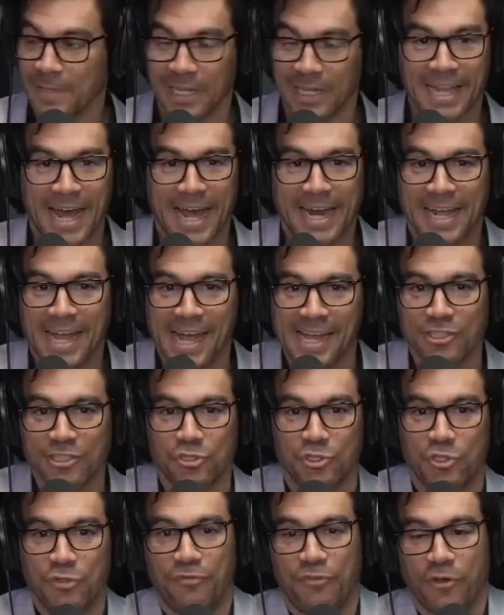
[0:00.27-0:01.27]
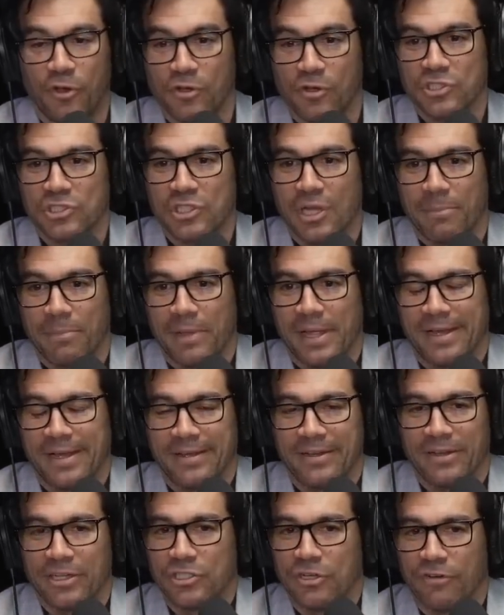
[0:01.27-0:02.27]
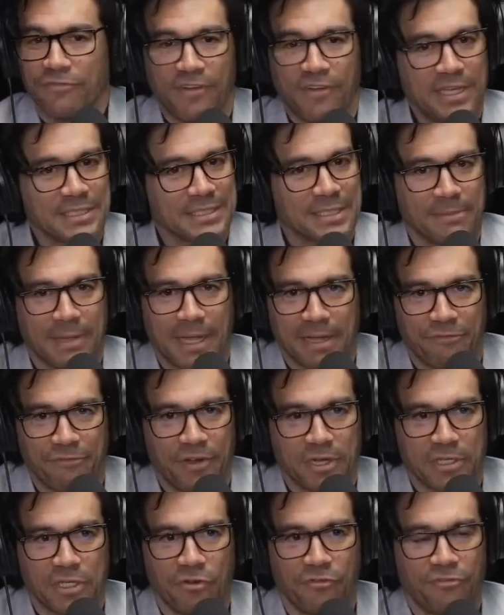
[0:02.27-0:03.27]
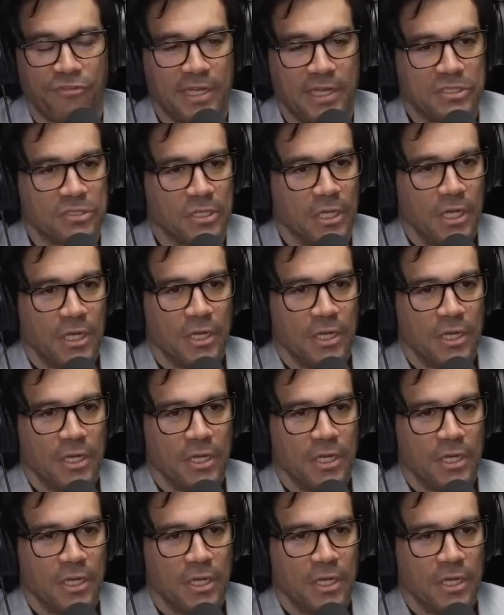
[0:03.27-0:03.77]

A lot of guys are too focused on your face. I'm like, fuck your face.